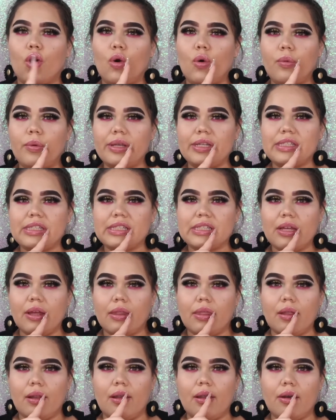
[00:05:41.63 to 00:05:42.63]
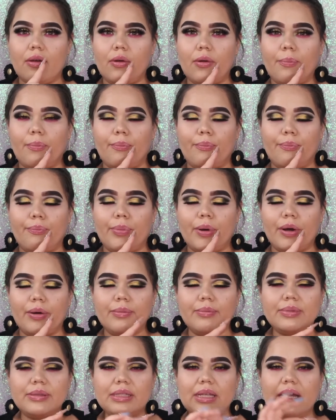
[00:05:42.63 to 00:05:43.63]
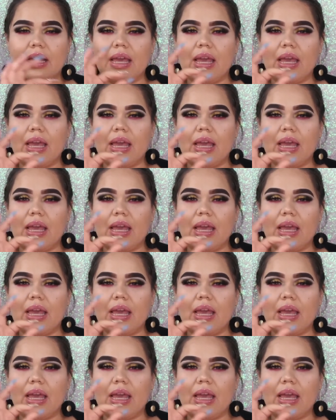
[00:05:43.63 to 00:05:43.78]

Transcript: always tell the little bumps,